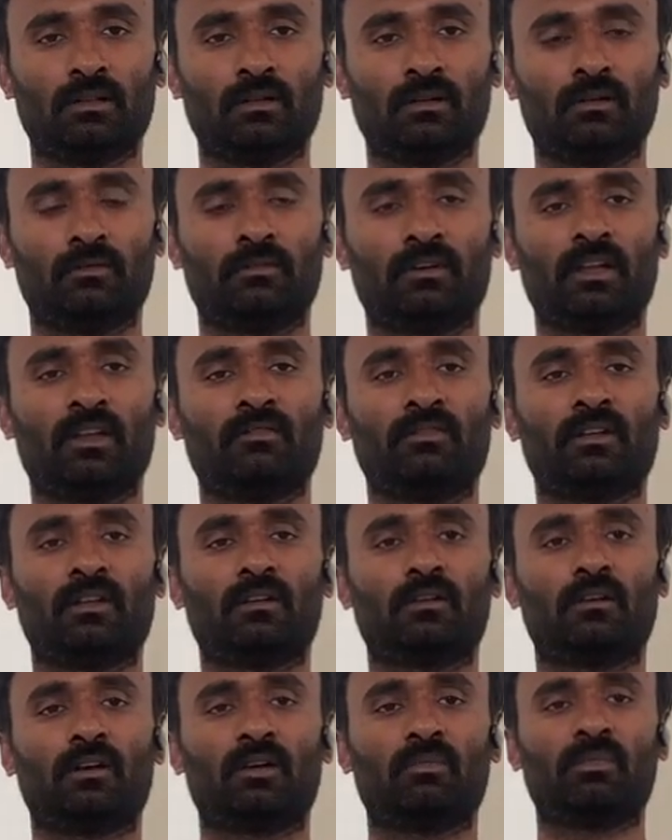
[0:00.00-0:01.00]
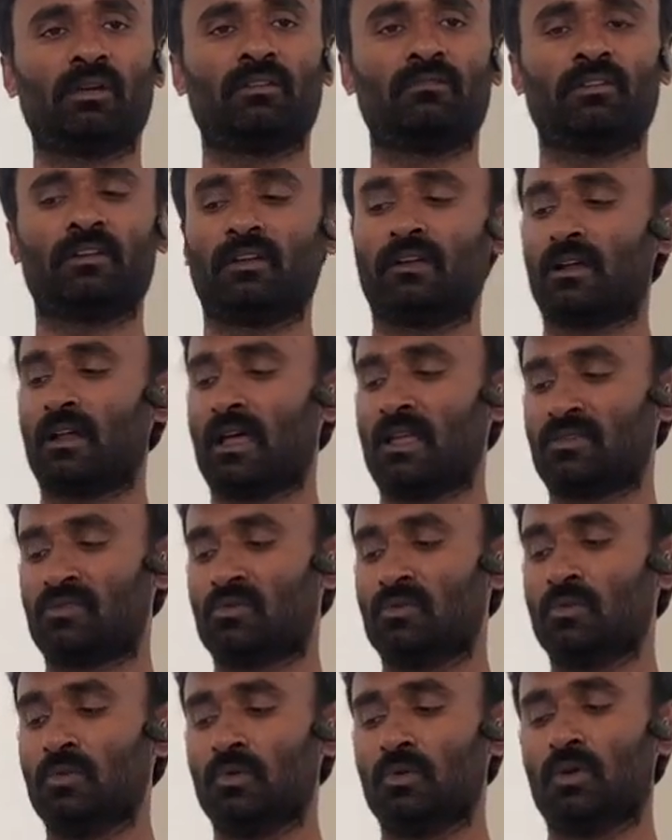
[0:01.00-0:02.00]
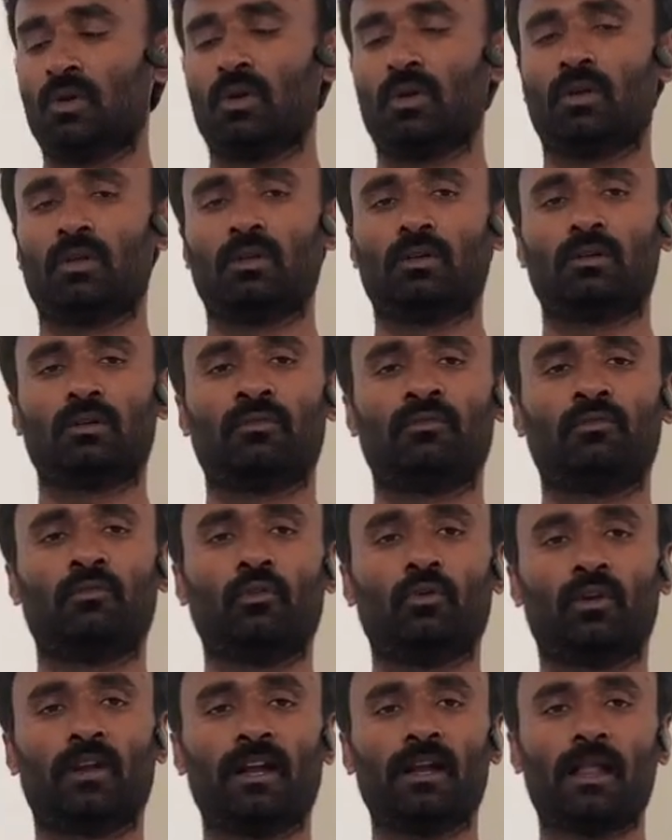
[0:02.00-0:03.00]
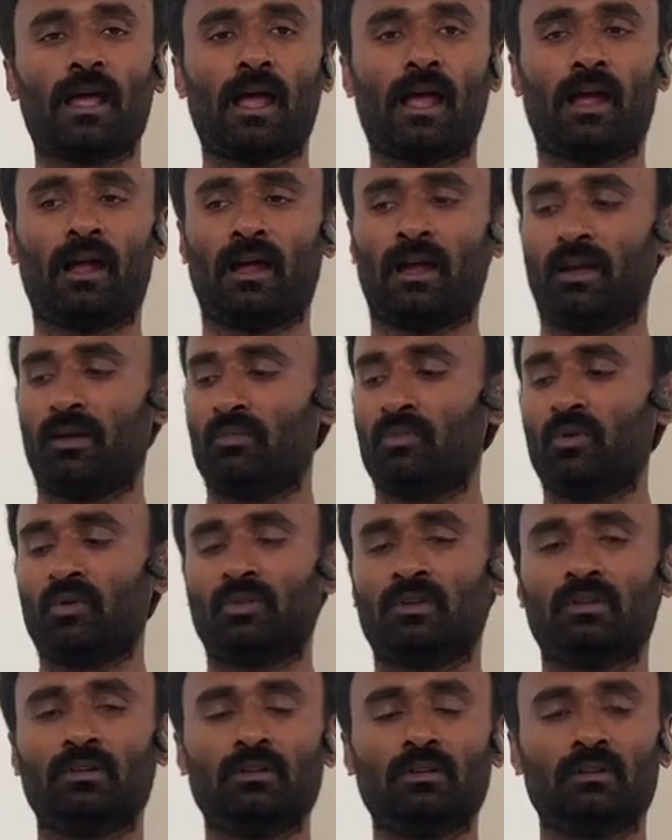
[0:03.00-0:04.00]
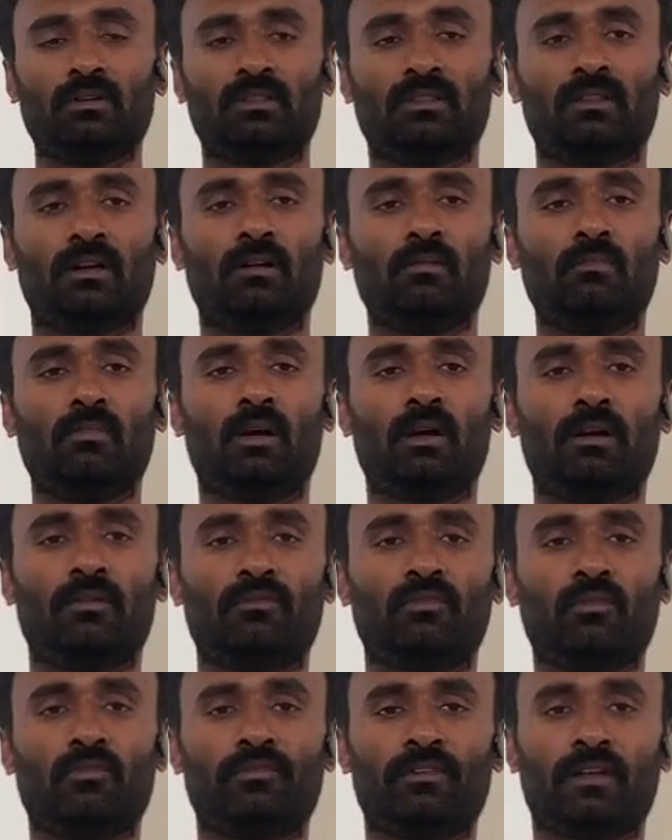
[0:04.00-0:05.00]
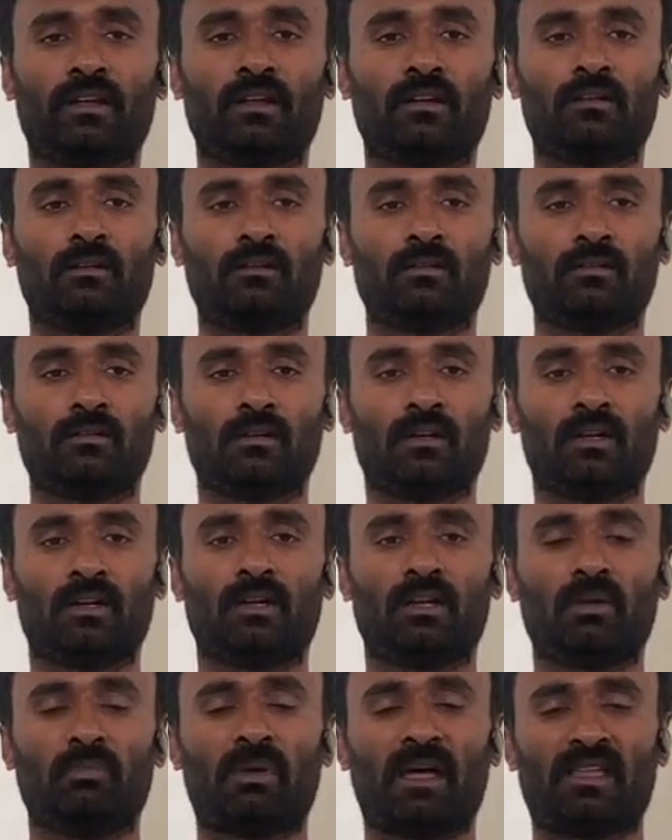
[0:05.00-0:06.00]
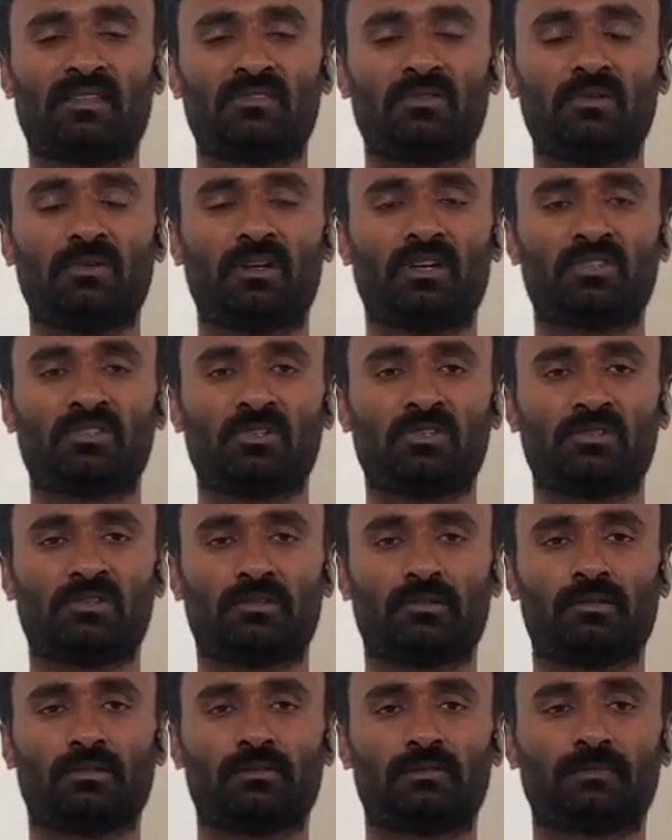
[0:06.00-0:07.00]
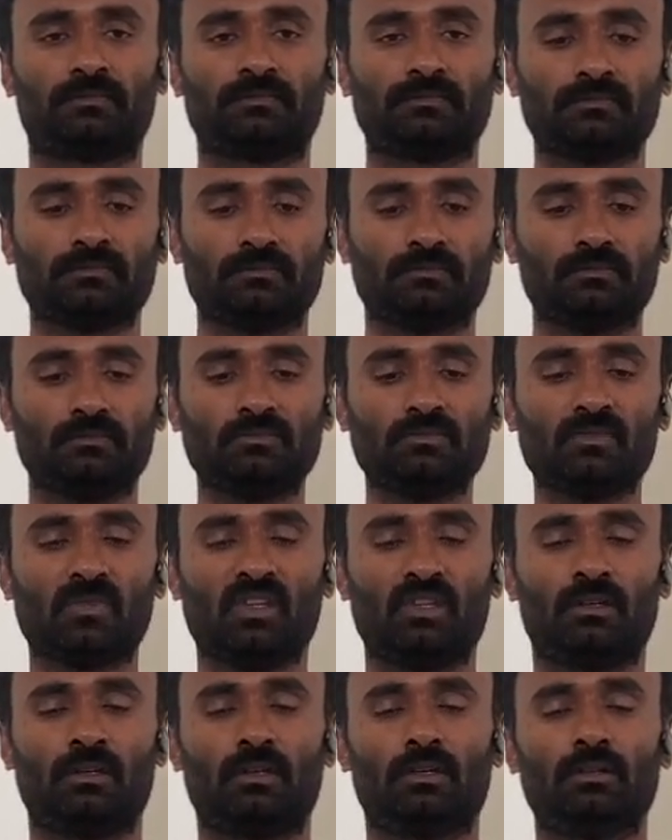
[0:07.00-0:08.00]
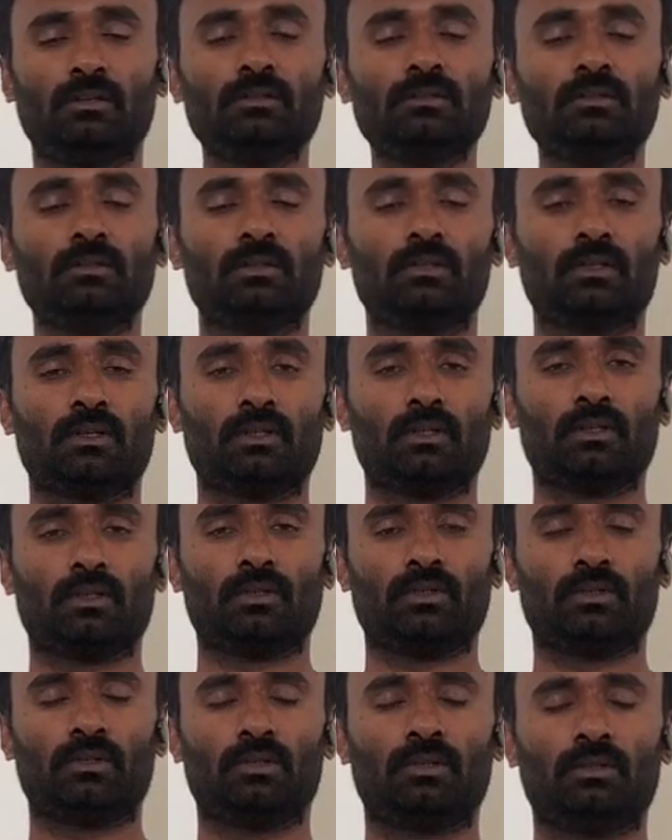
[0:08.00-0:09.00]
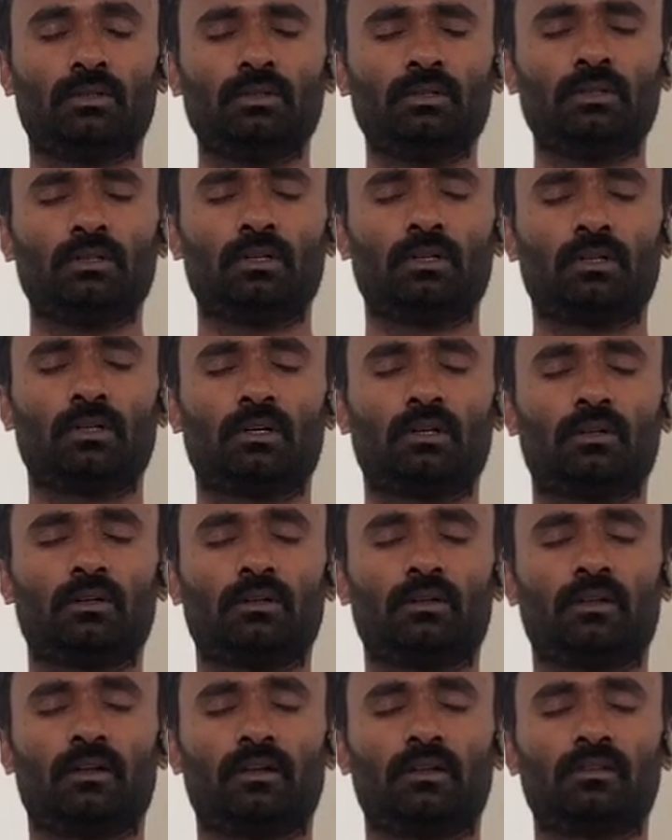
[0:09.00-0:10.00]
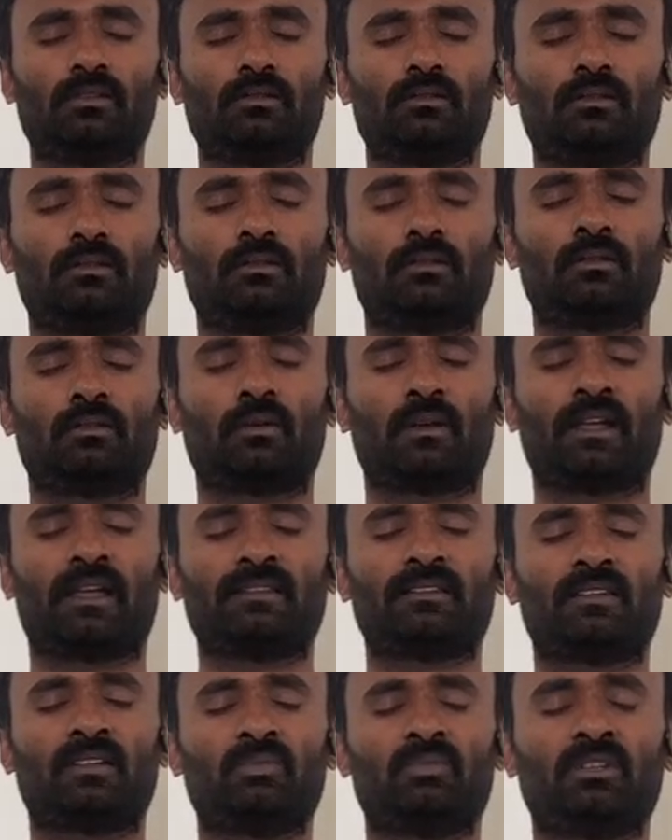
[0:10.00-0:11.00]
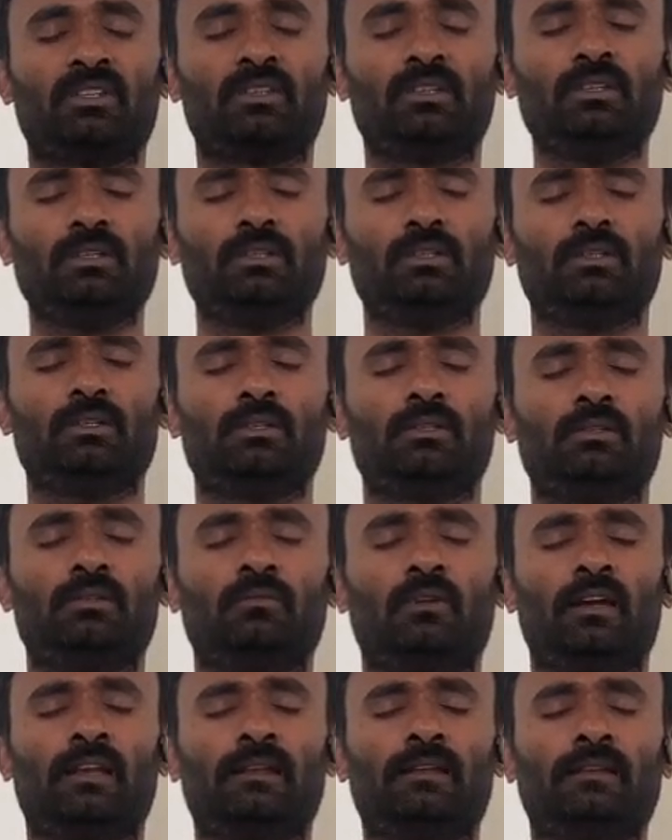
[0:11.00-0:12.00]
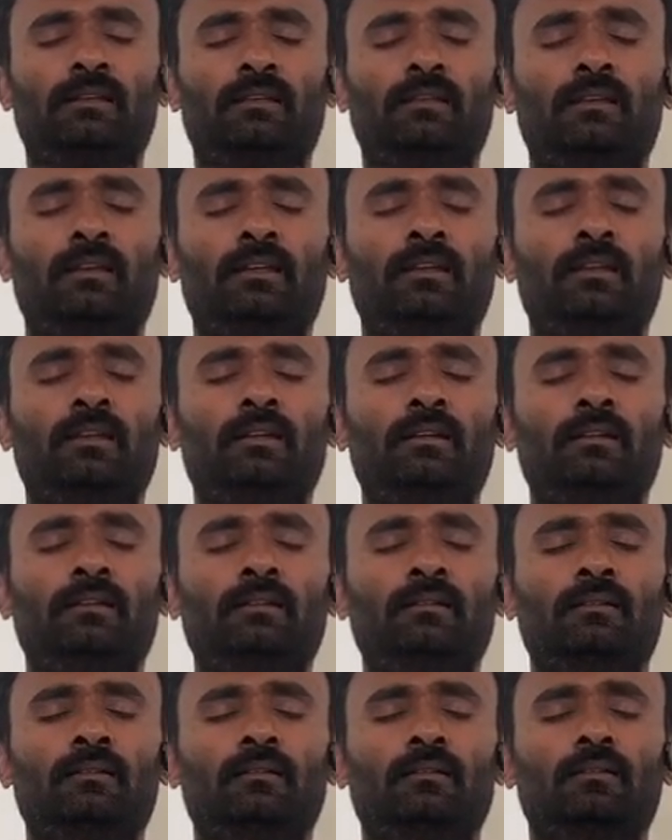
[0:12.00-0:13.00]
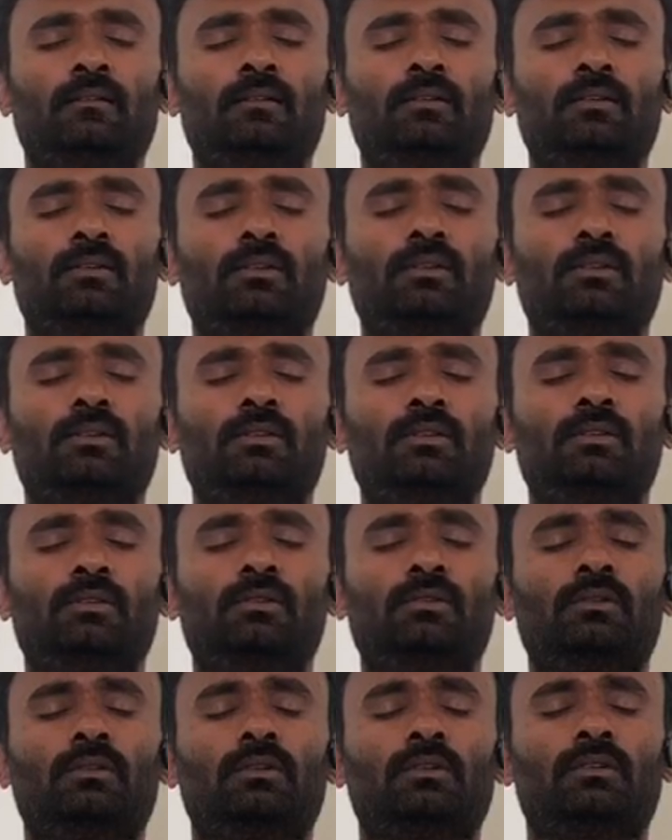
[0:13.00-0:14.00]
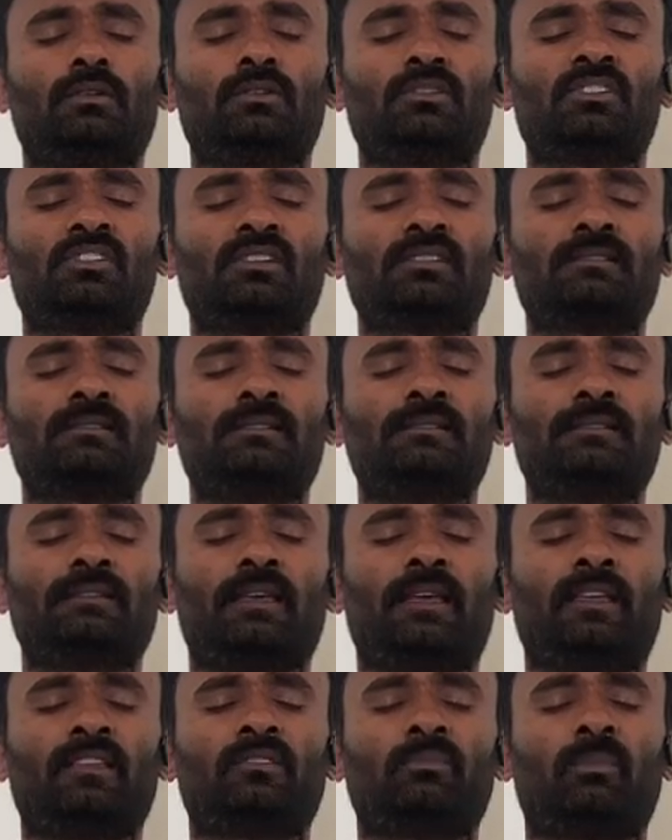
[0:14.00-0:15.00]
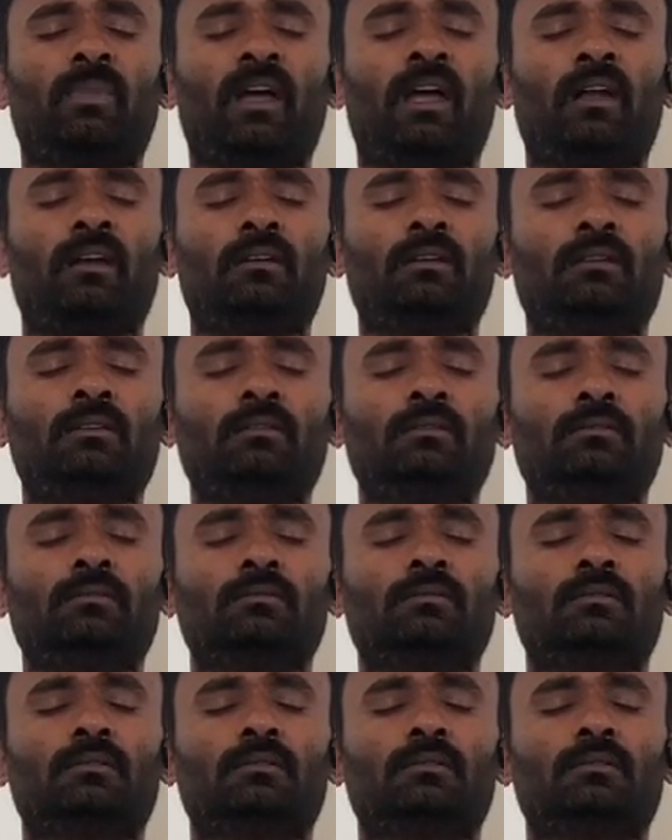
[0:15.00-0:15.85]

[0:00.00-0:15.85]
ring finger and middle finger has to fold it, and both the thumb and forefinger tip has to touch each other. Here, your thoracic breathing, while inhale, your chest is expanding,